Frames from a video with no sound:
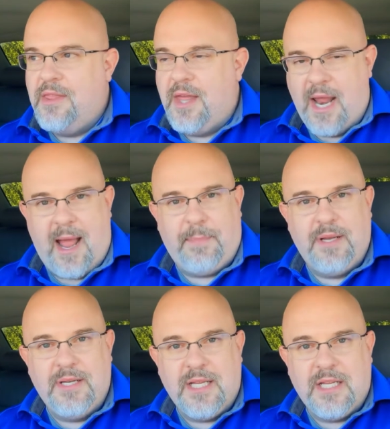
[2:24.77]
that
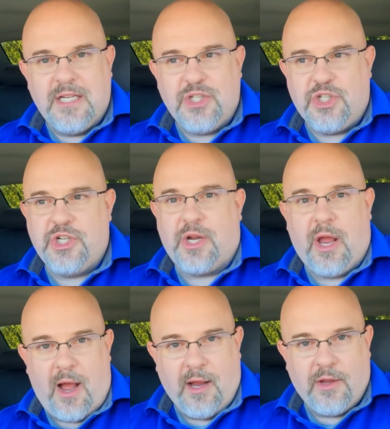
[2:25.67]
happened in
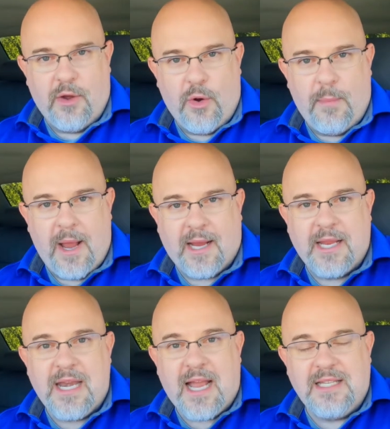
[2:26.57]
Chicago back
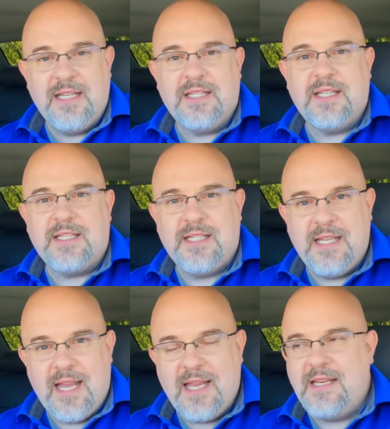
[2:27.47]
in
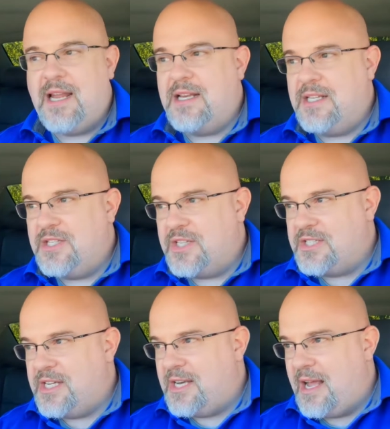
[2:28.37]
1968 and
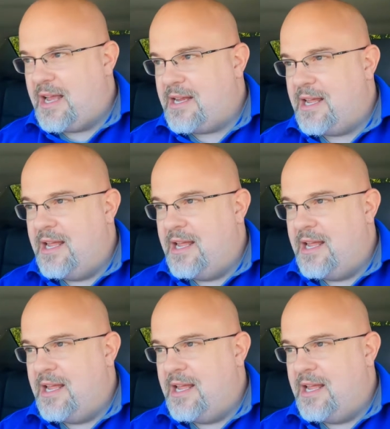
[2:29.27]
1969.